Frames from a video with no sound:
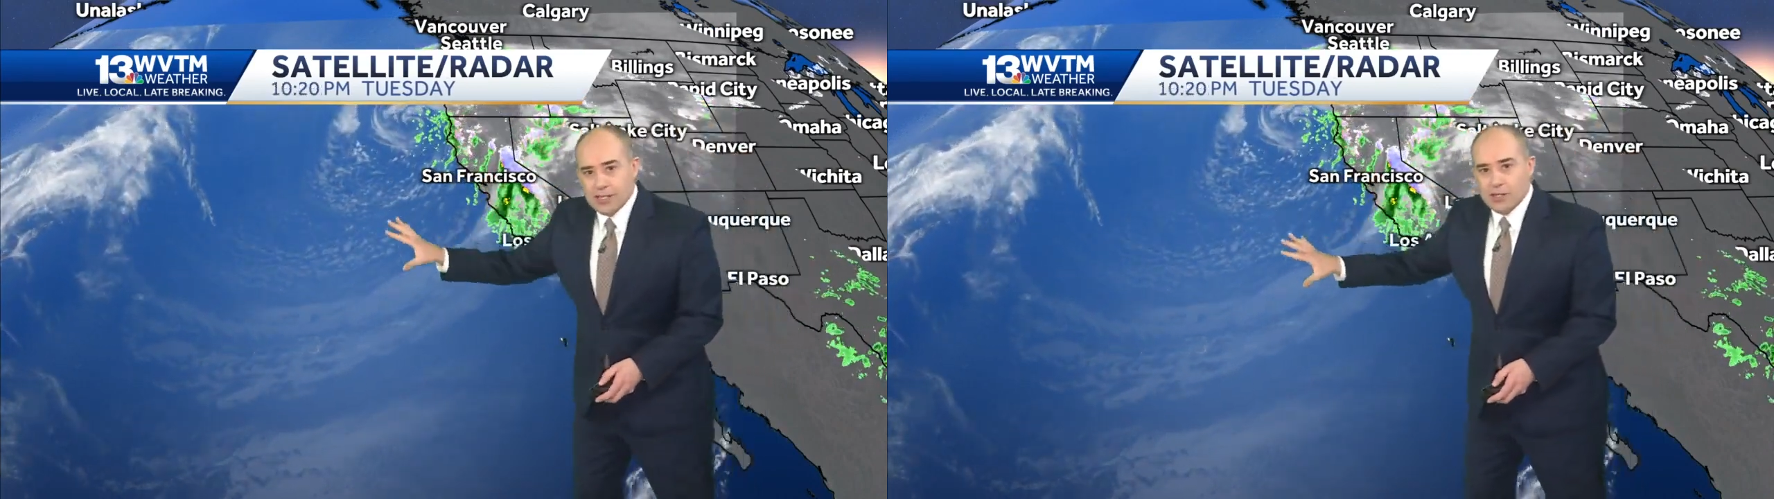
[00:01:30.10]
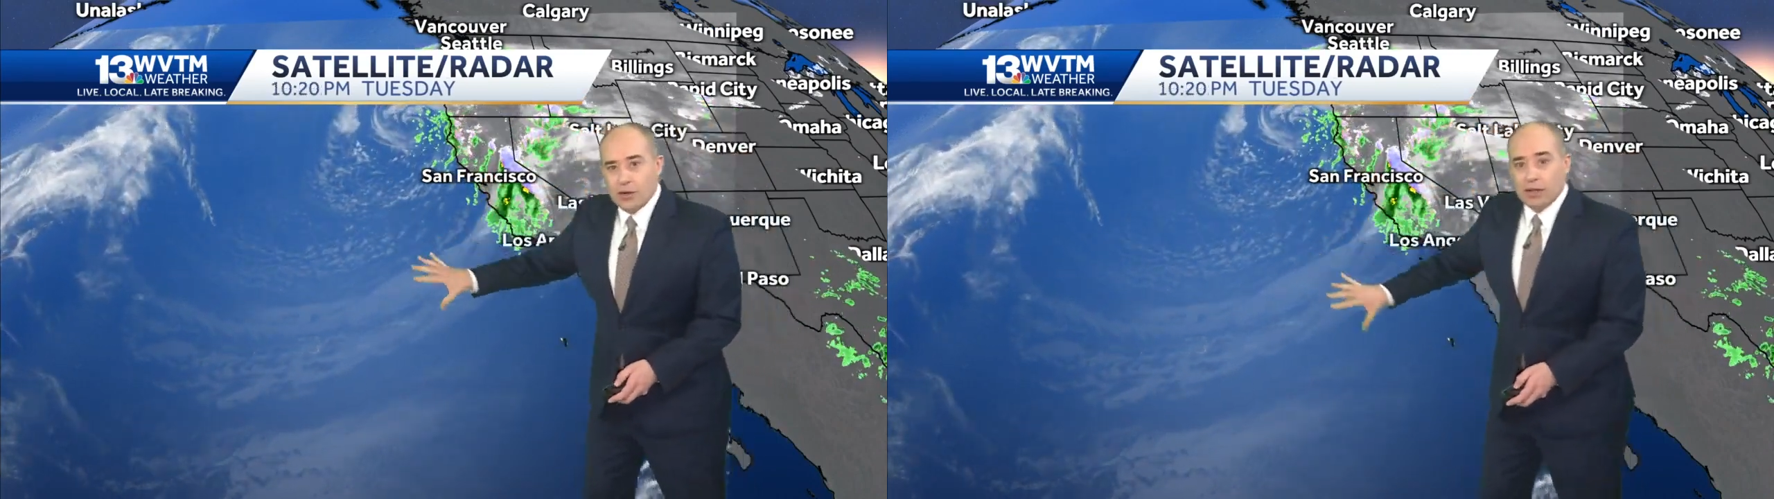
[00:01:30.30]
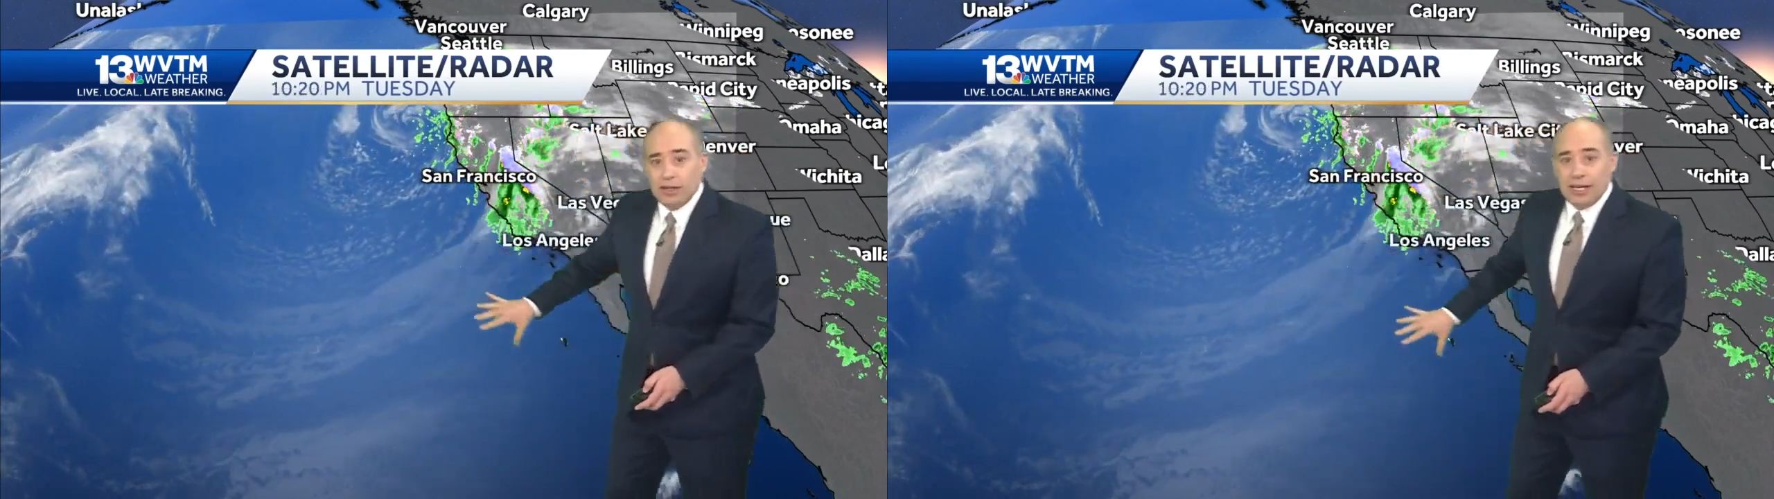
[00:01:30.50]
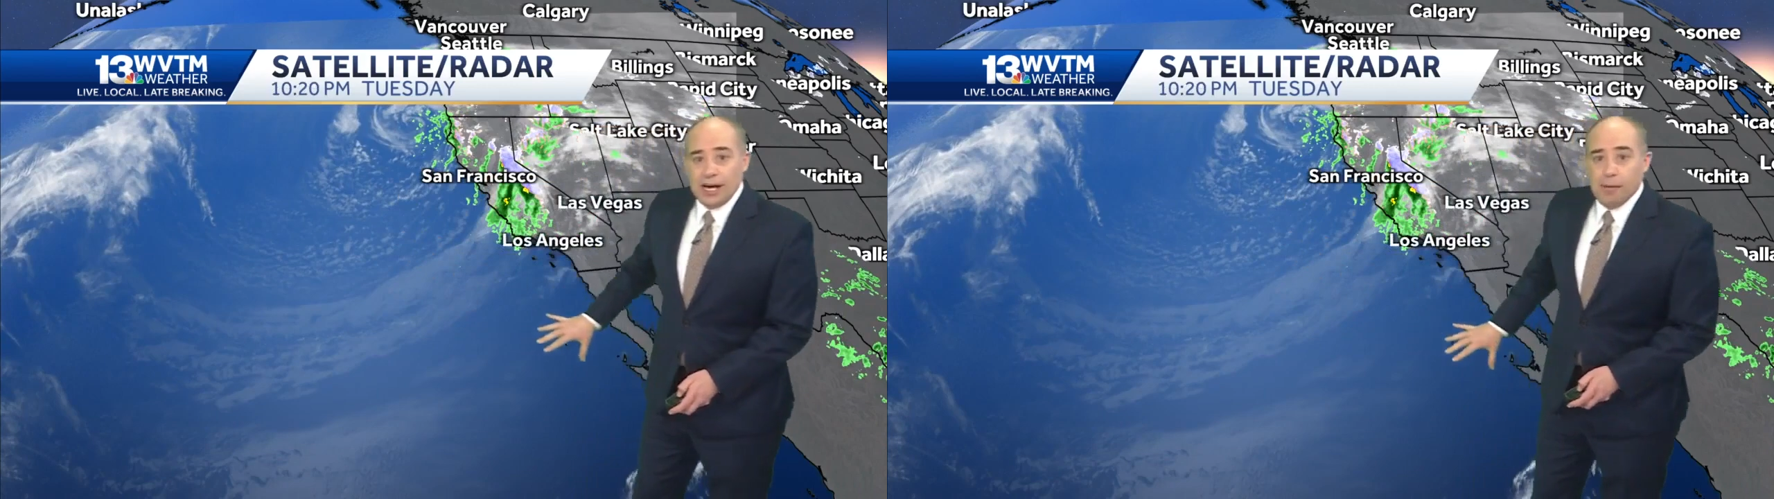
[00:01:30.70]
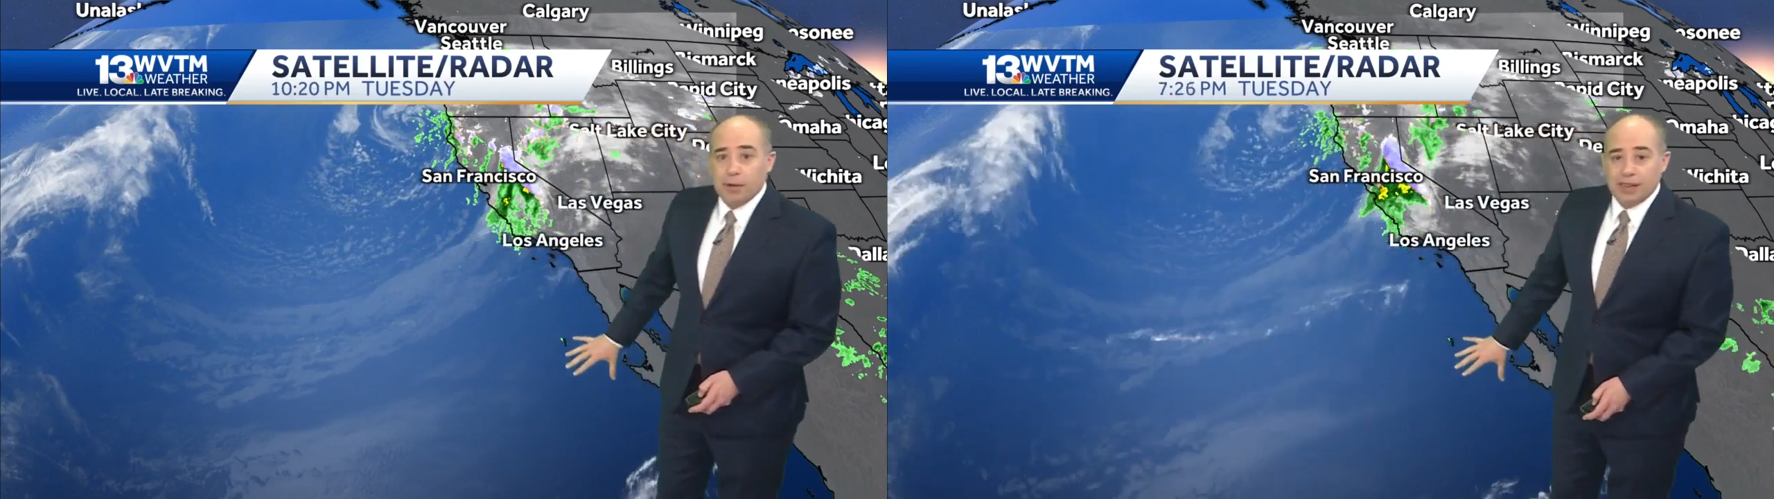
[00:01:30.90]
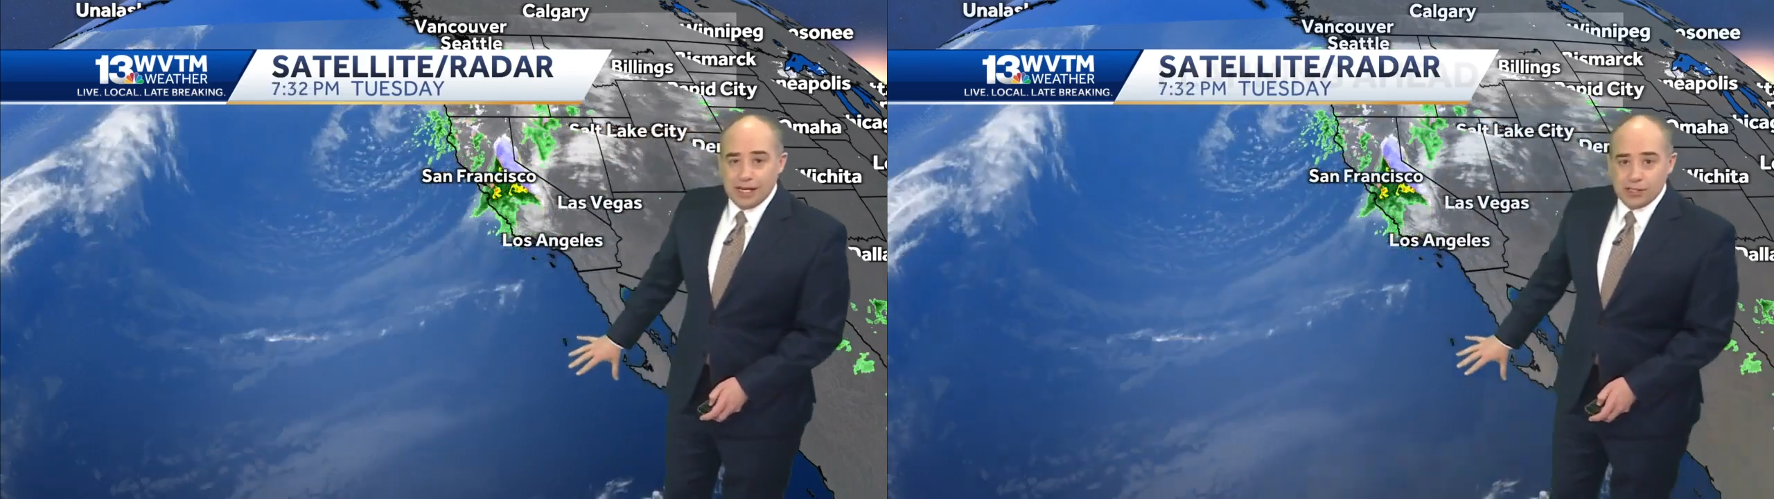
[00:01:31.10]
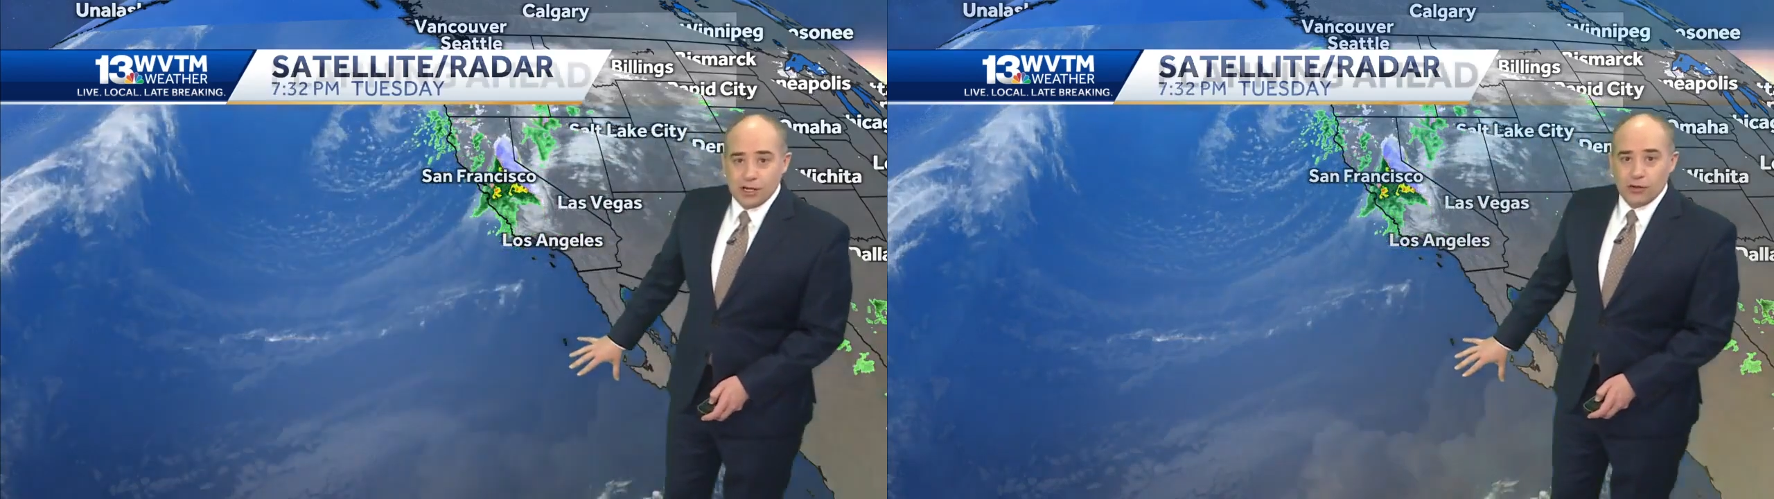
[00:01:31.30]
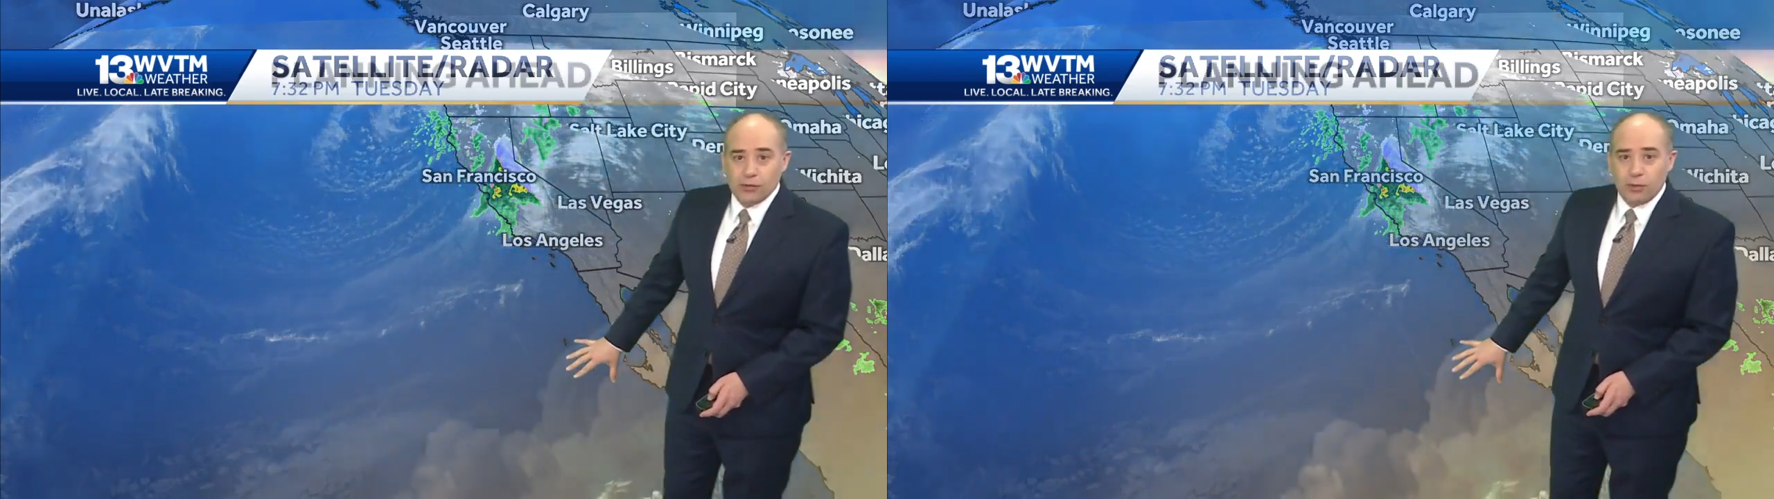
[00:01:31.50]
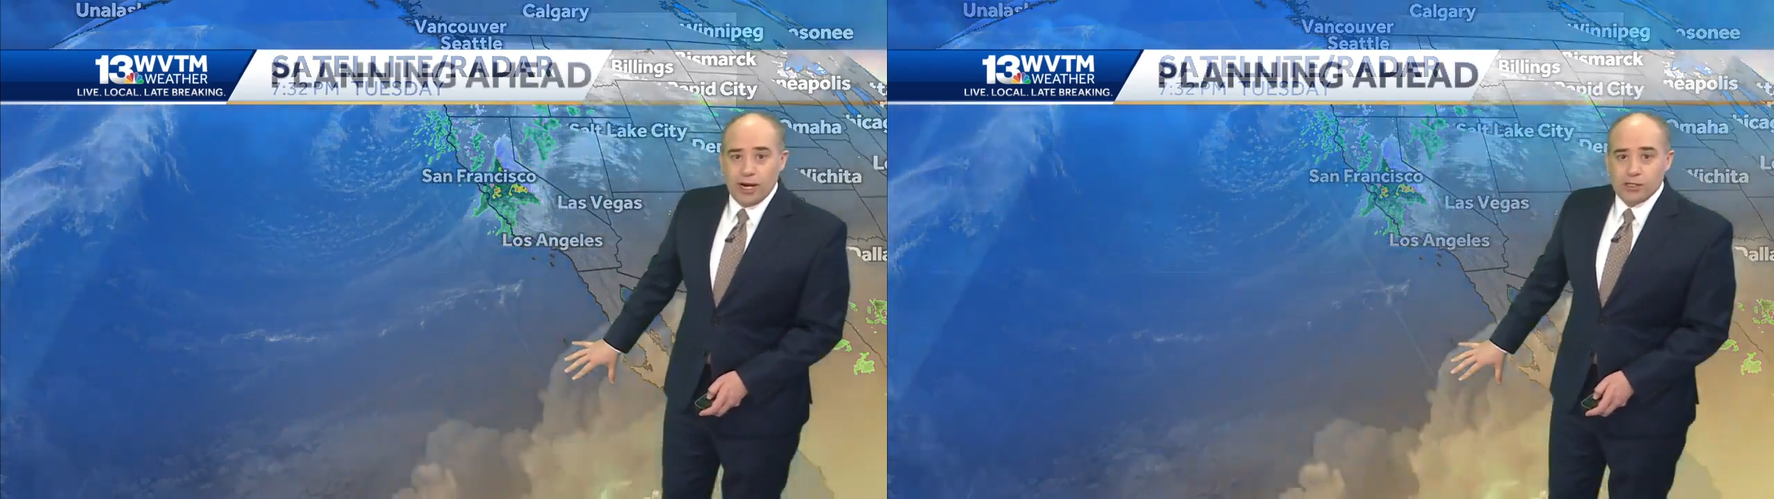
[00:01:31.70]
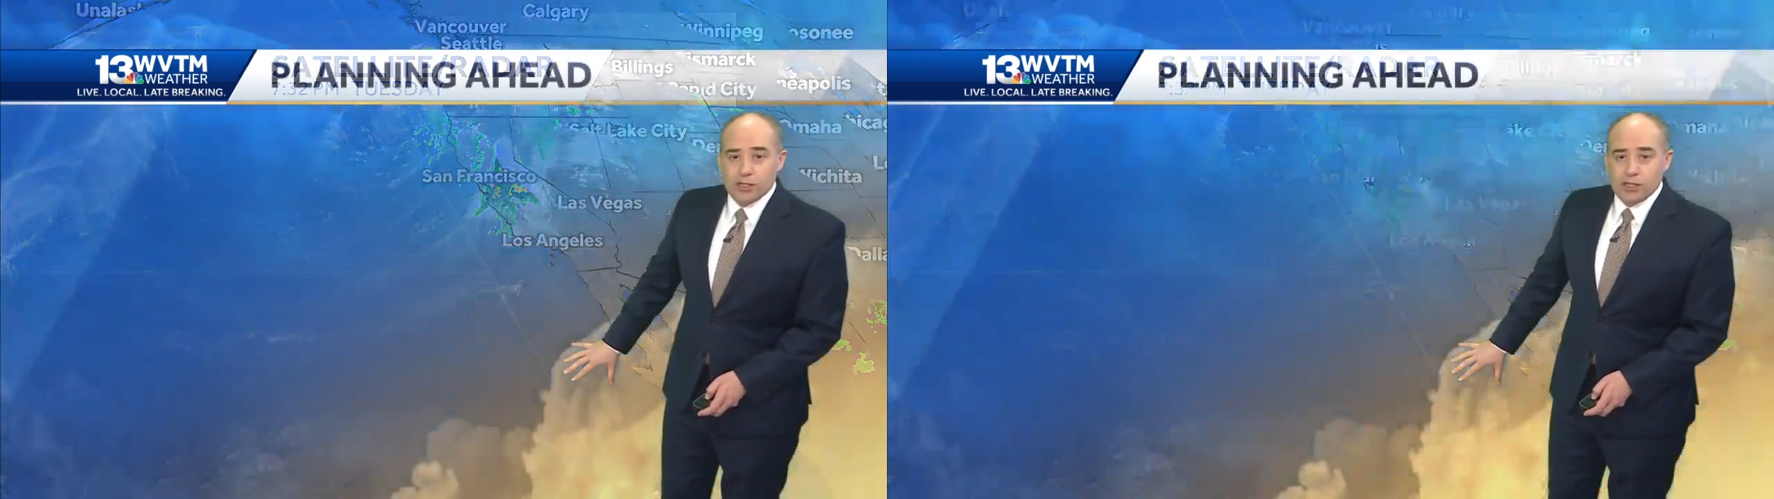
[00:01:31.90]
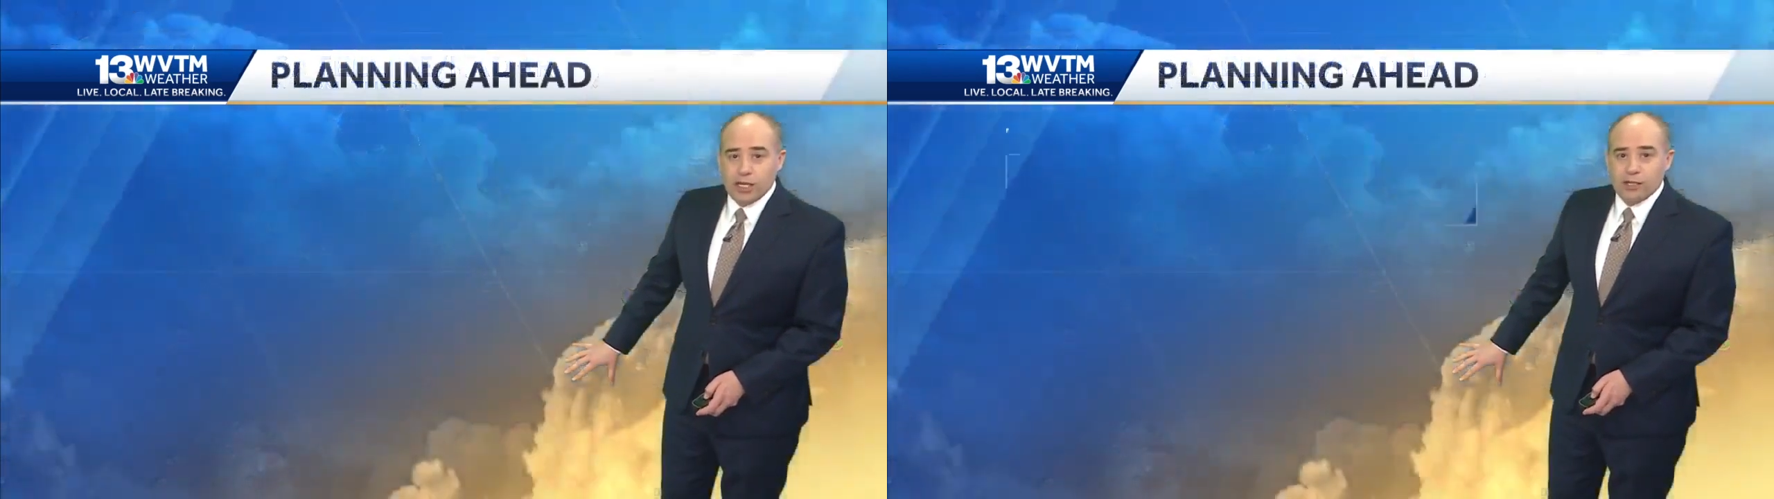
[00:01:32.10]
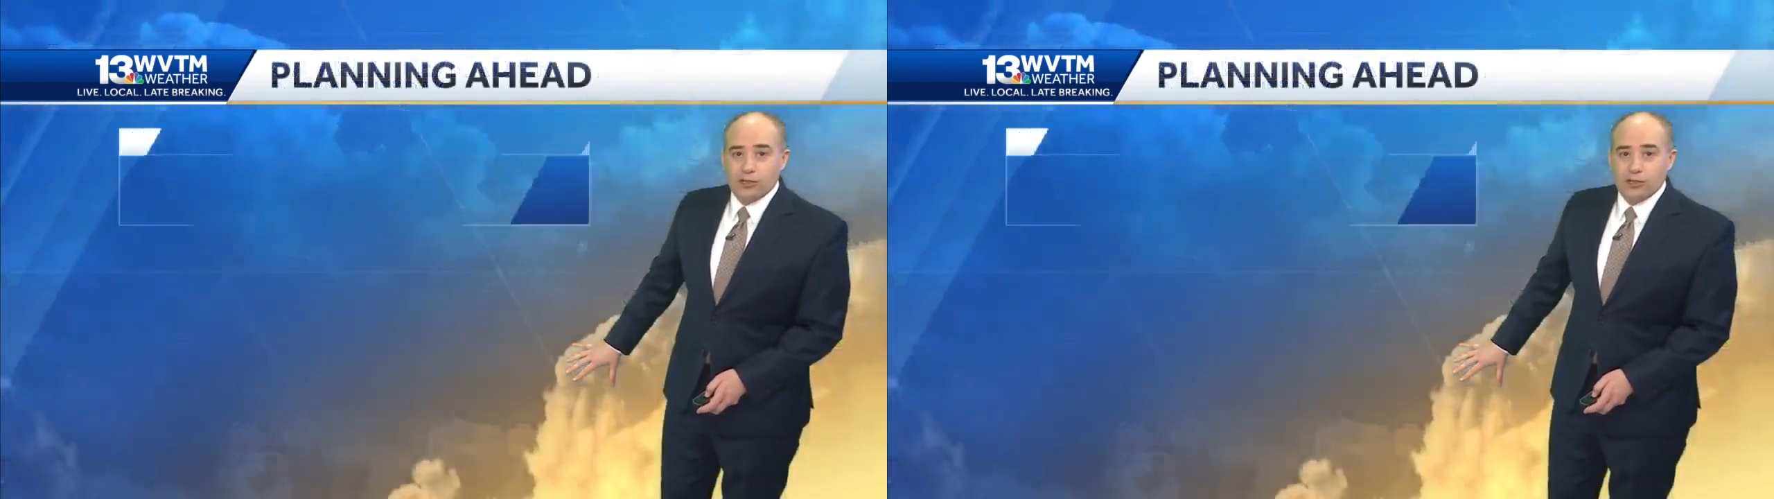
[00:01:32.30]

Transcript: is going to link up with that southern branch of the jet